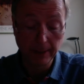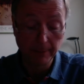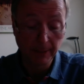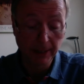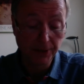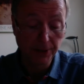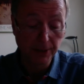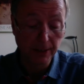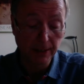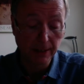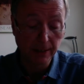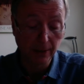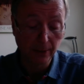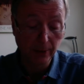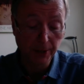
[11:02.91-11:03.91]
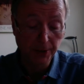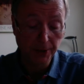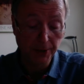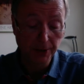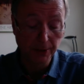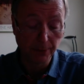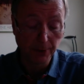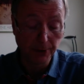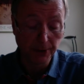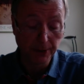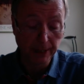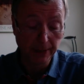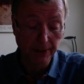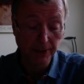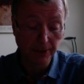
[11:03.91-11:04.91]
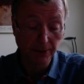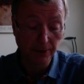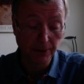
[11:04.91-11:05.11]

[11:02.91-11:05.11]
mentioned in the questions that we just had to